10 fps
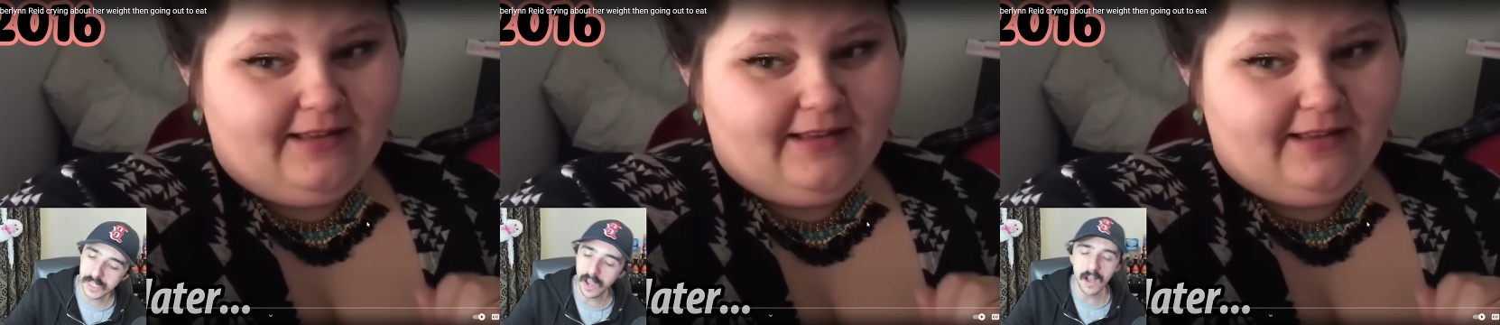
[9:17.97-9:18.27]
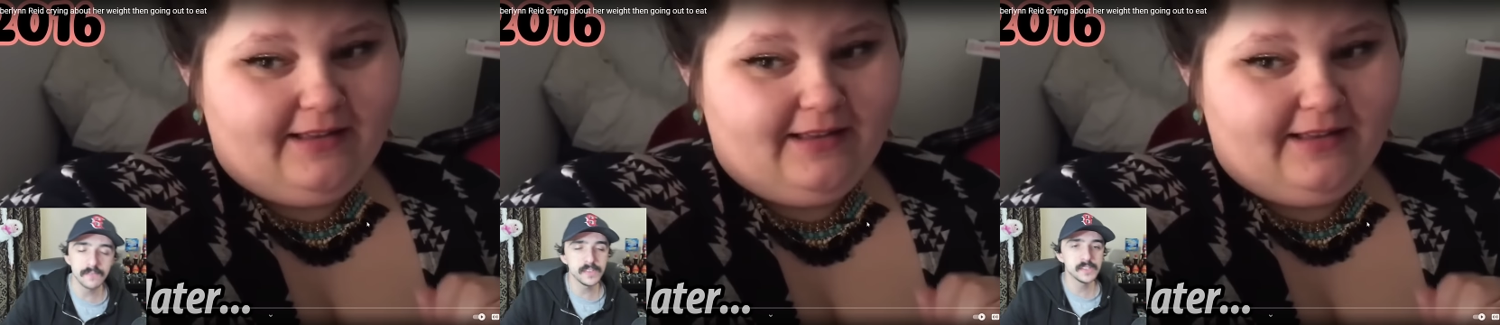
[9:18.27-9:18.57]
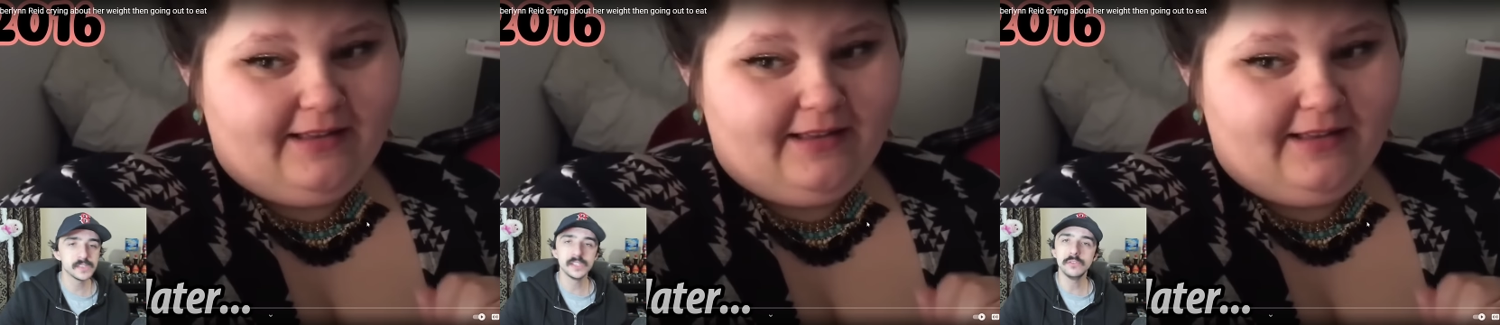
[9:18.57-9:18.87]

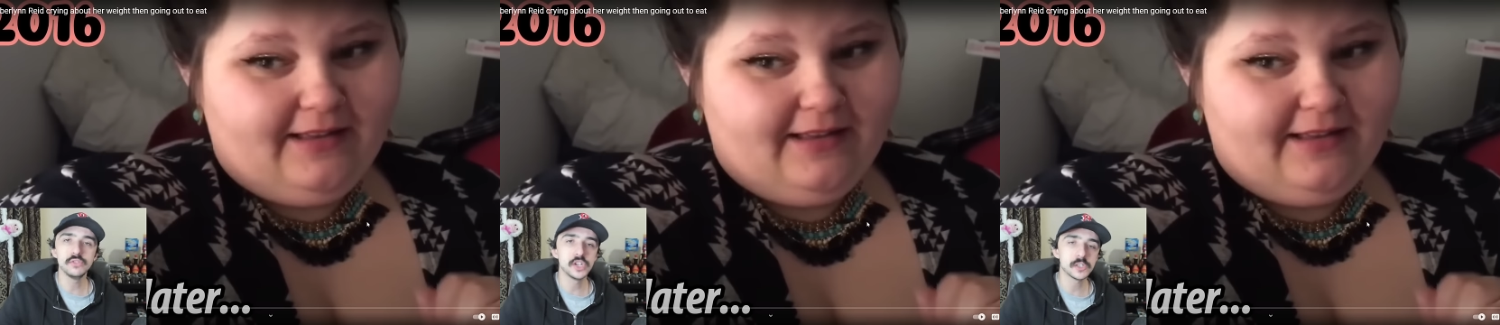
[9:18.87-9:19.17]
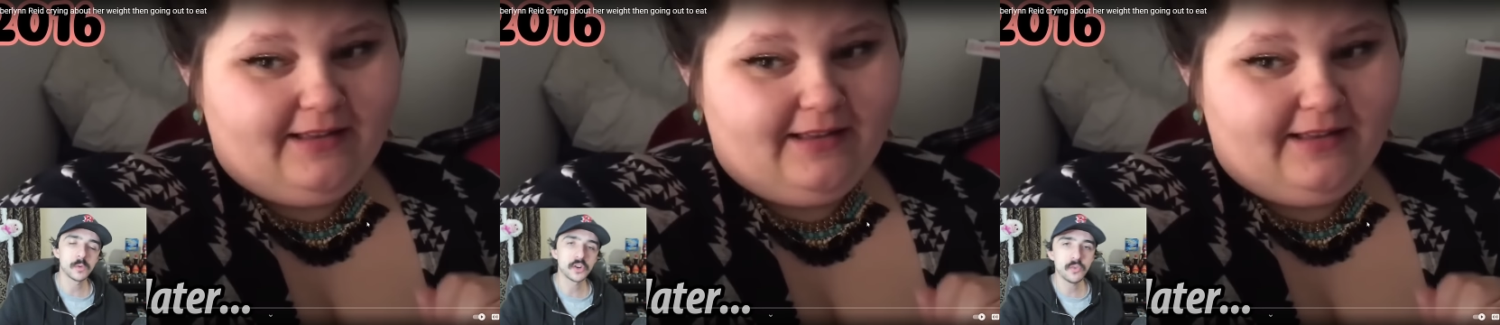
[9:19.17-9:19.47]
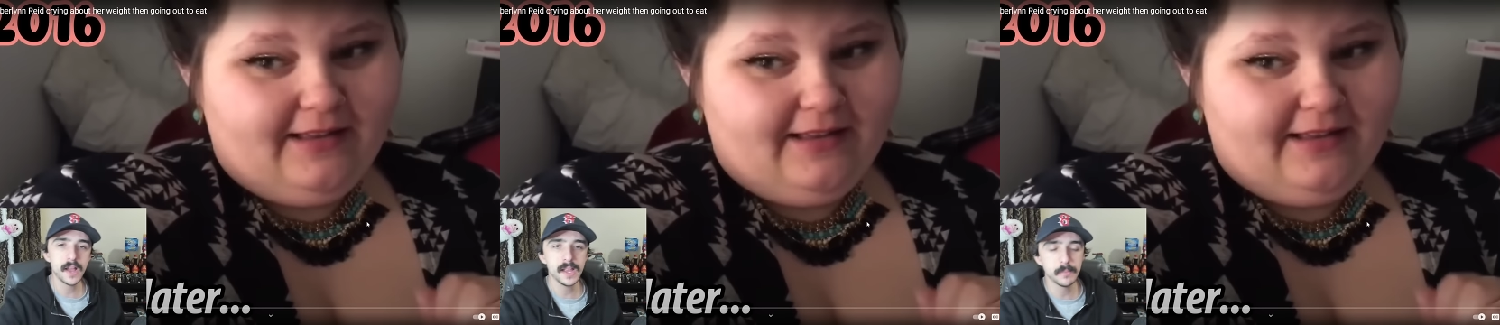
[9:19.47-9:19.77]
Speaker 1: Obviously, you just were
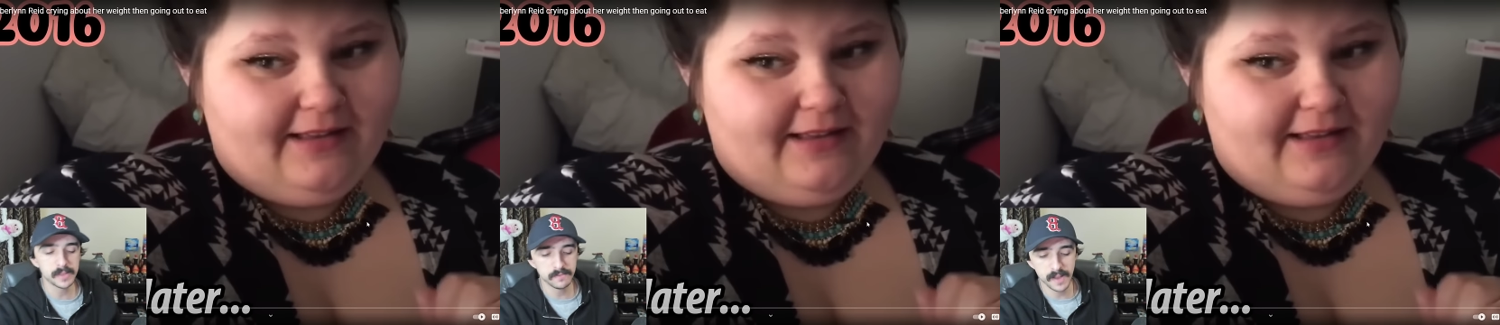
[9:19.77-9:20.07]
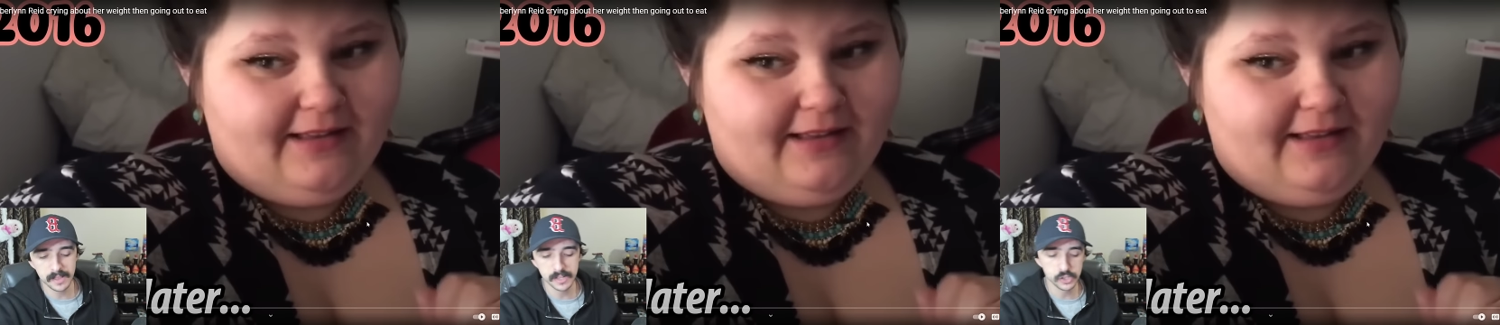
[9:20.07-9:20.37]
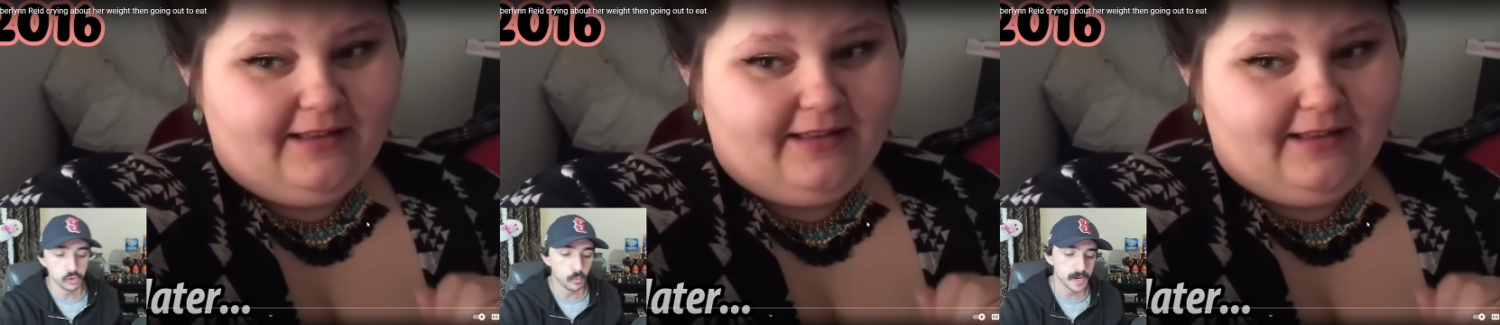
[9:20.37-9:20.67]
crying about the fact that you
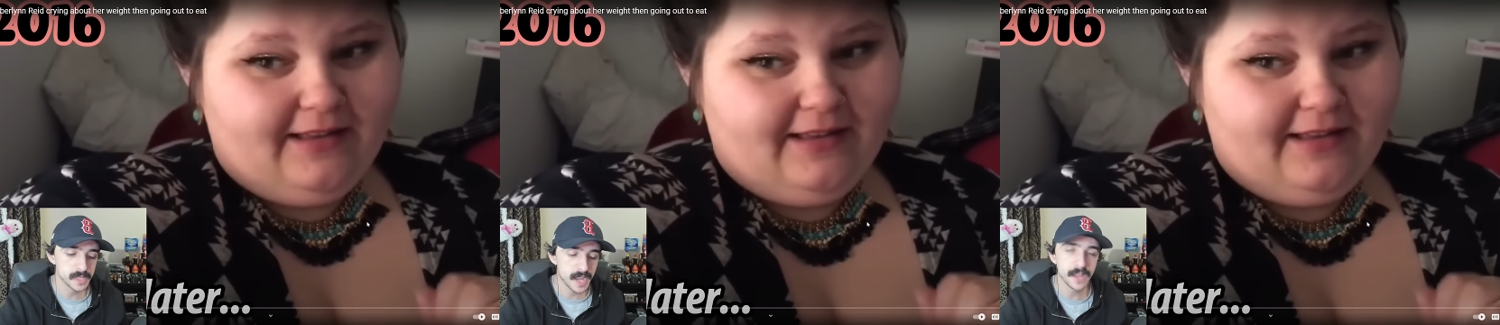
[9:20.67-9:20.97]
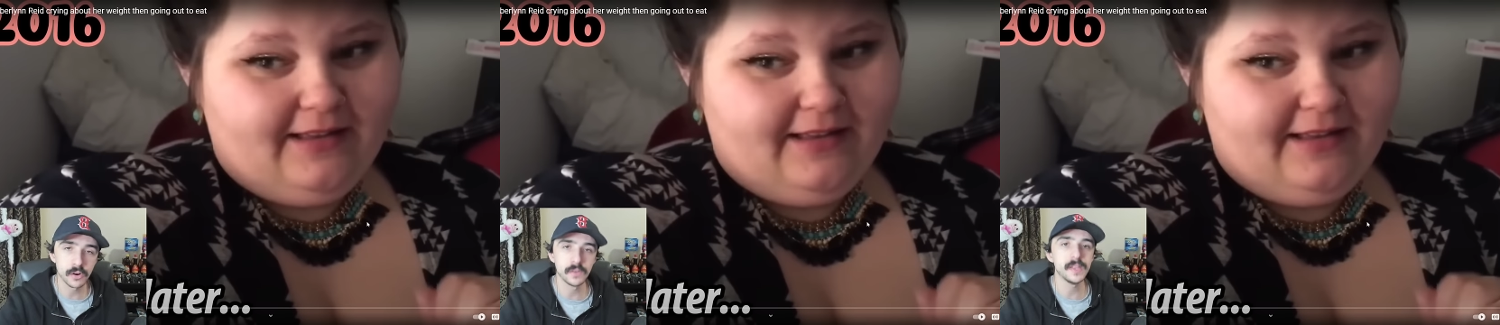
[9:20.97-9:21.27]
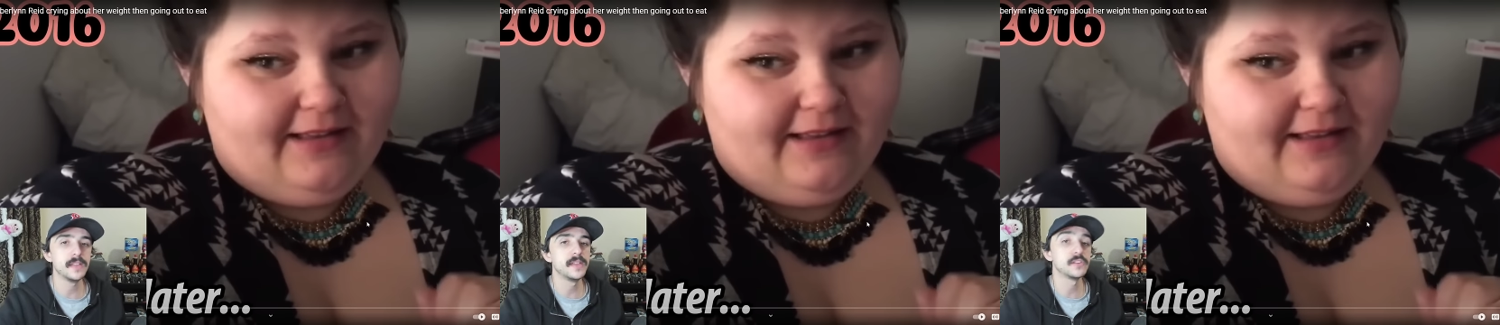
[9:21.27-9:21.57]
don't want to die early
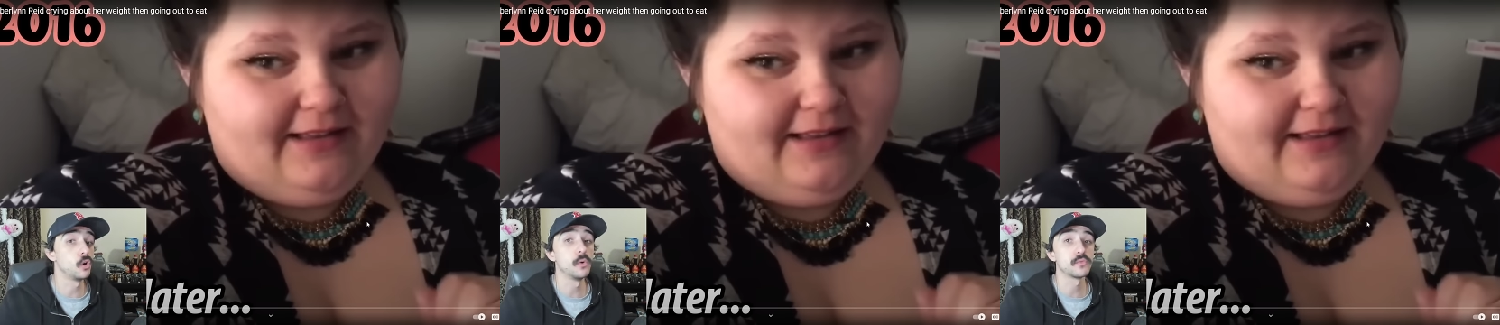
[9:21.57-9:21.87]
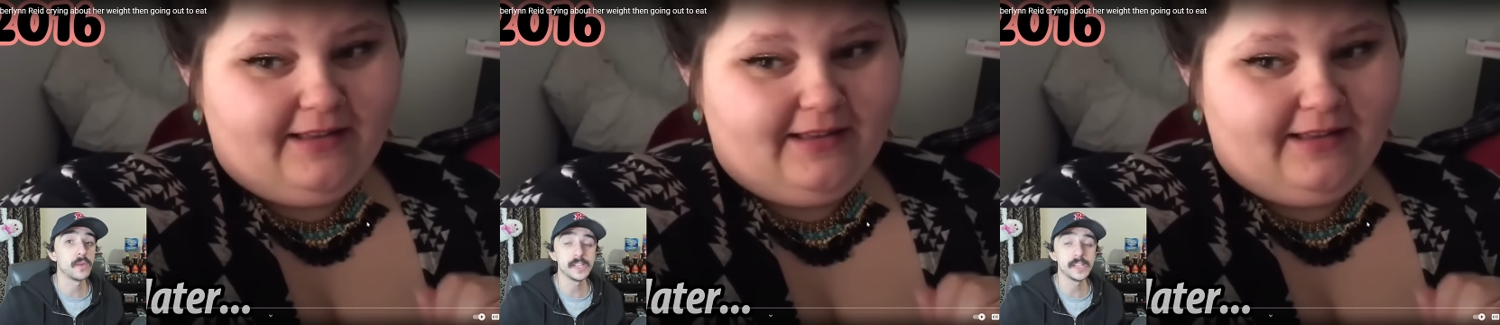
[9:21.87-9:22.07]
and then going right